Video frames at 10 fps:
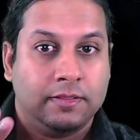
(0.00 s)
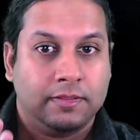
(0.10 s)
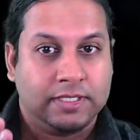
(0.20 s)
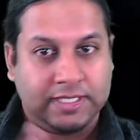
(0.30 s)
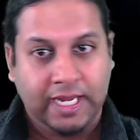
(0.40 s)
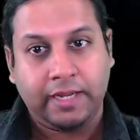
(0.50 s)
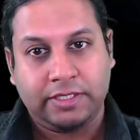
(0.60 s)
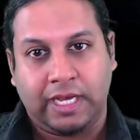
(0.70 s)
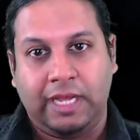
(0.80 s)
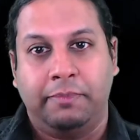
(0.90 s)
The second
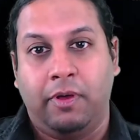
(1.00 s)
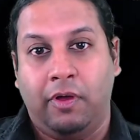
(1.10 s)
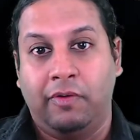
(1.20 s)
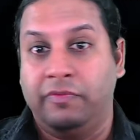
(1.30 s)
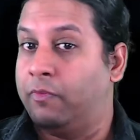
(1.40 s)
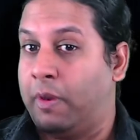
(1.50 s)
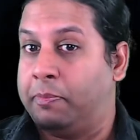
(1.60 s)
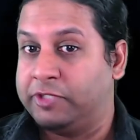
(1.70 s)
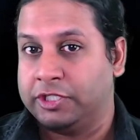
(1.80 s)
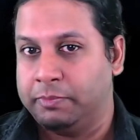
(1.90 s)
type of
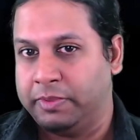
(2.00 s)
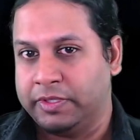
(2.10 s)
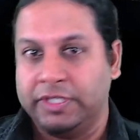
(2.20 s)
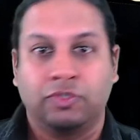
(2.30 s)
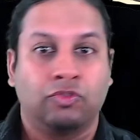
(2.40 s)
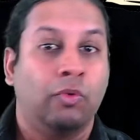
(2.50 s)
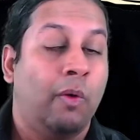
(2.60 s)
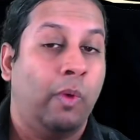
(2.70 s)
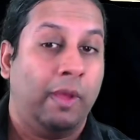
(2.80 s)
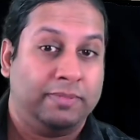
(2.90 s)
reputation building is through a
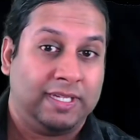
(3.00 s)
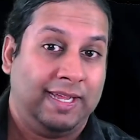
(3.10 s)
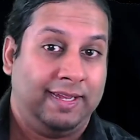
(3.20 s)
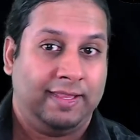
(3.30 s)
website